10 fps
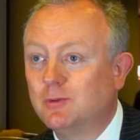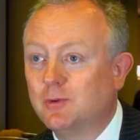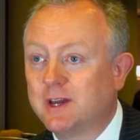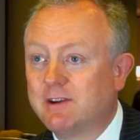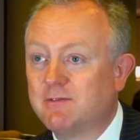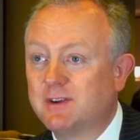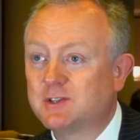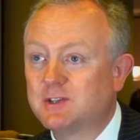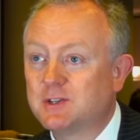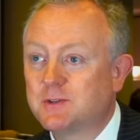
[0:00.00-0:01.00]
with our
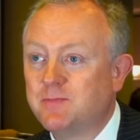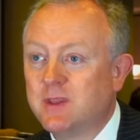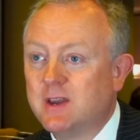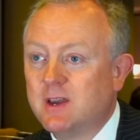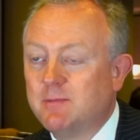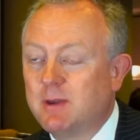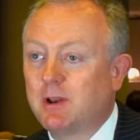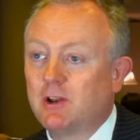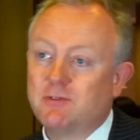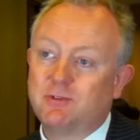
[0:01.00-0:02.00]
investors.
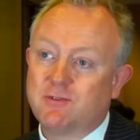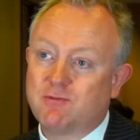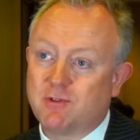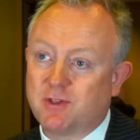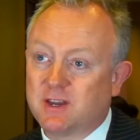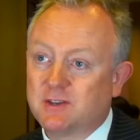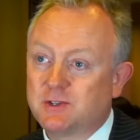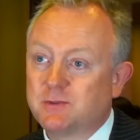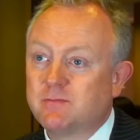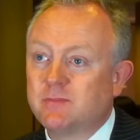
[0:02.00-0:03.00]
People are looking for different
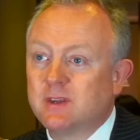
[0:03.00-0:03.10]
things.